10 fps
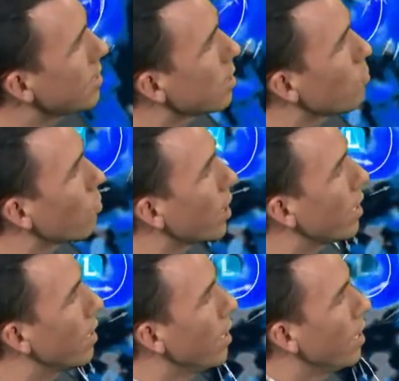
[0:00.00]
eastern
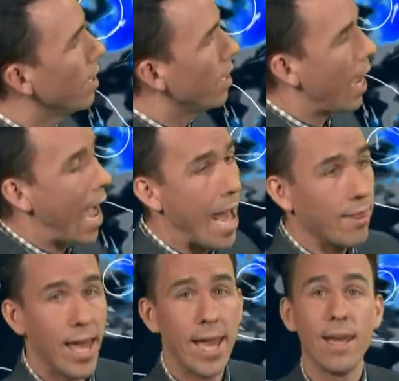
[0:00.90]
Britain
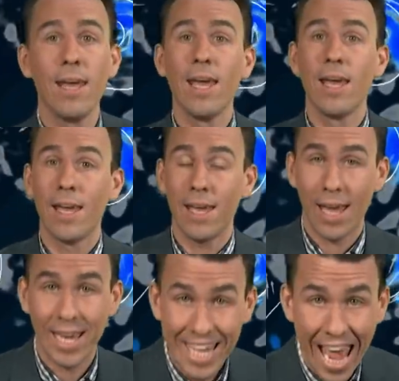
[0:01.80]
and then
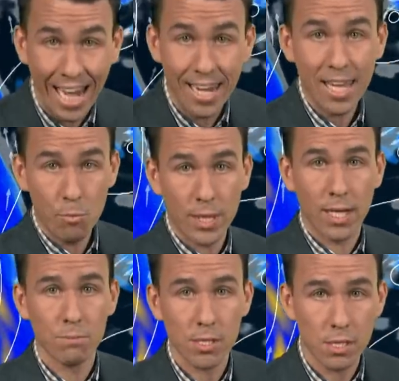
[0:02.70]
again it
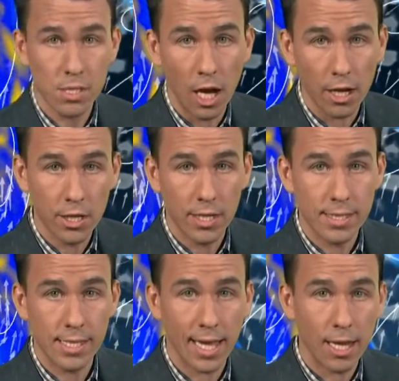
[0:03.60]
becomes stuck. You can
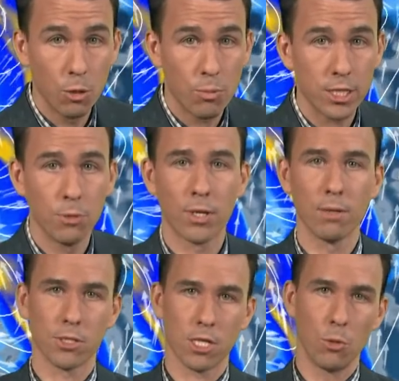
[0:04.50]
see that low pressure
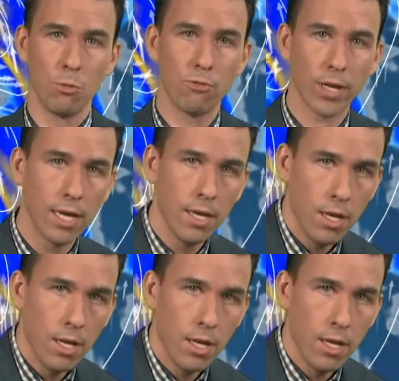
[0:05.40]
becomes slow moving.